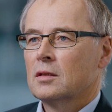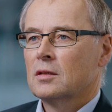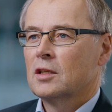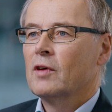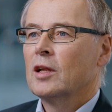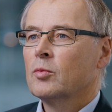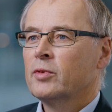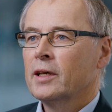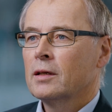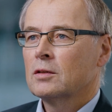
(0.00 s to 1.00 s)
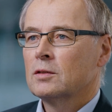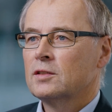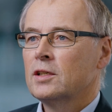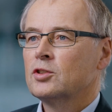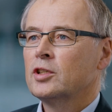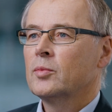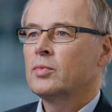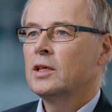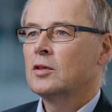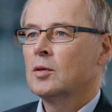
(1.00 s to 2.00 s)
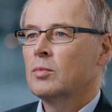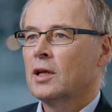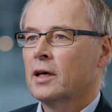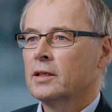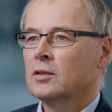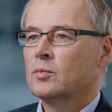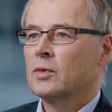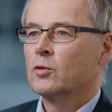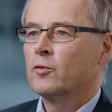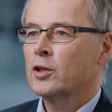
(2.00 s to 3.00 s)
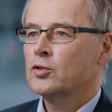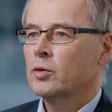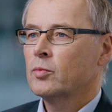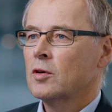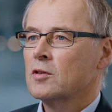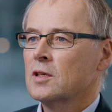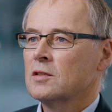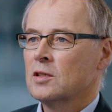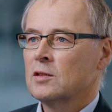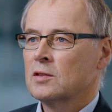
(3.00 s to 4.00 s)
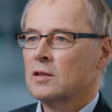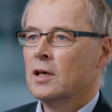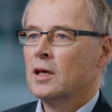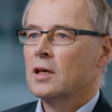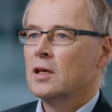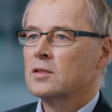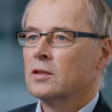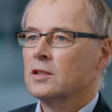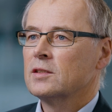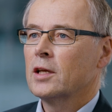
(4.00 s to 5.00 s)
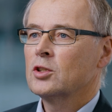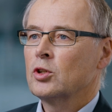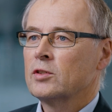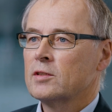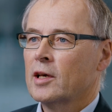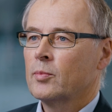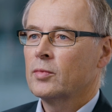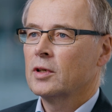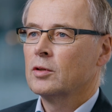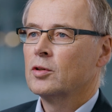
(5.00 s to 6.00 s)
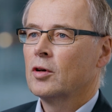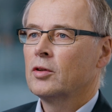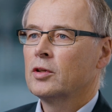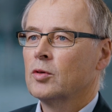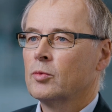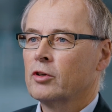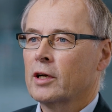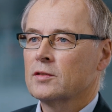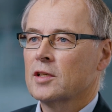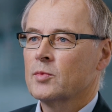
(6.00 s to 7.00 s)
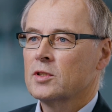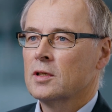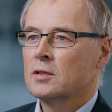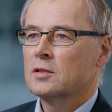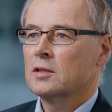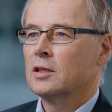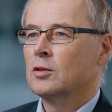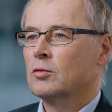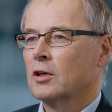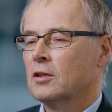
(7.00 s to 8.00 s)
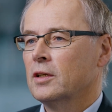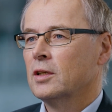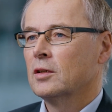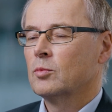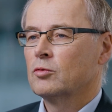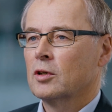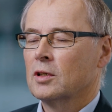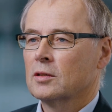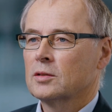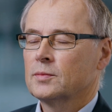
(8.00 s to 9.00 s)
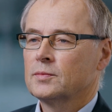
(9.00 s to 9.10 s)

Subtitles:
Developing cGMP-compliant manufacturing processes is an essential step in turning your drug substance into a clinical product.